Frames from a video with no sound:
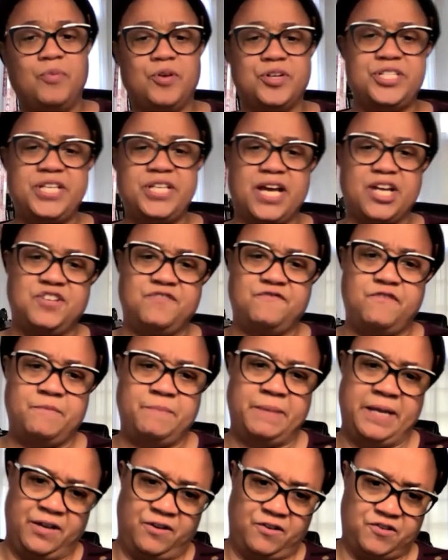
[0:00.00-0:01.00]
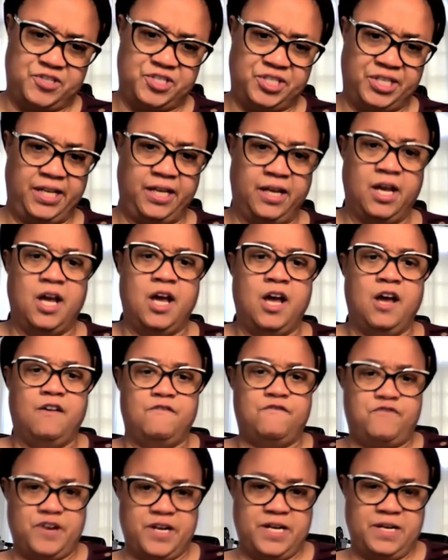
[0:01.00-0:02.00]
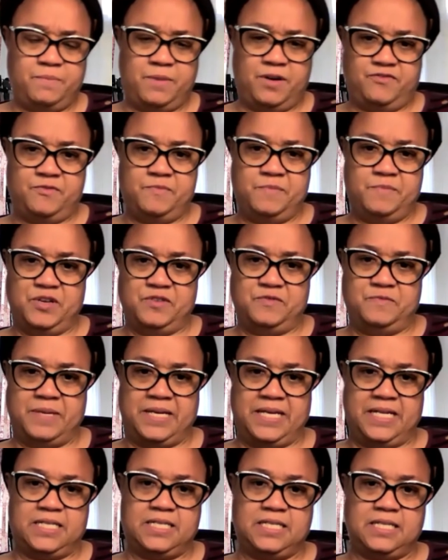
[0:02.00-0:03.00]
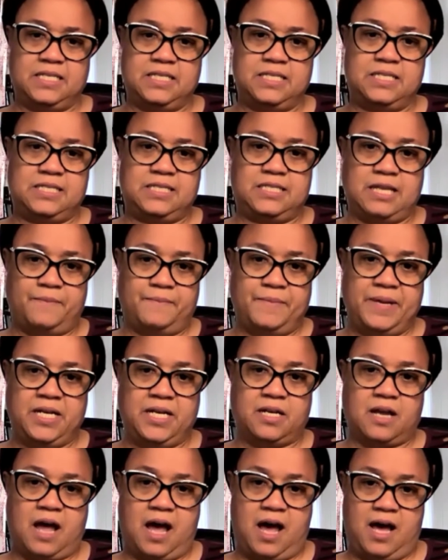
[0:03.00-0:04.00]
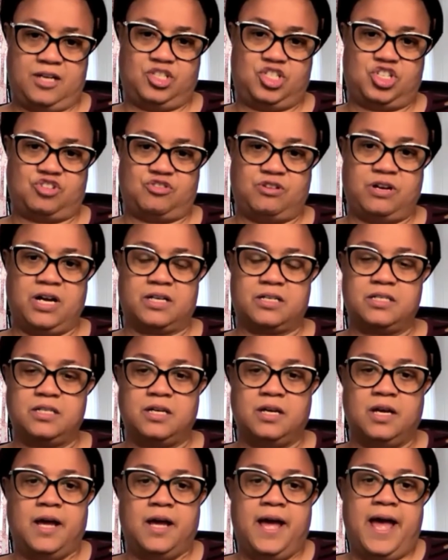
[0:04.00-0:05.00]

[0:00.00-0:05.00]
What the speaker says: protection from energy, freedom of movement, summon construct,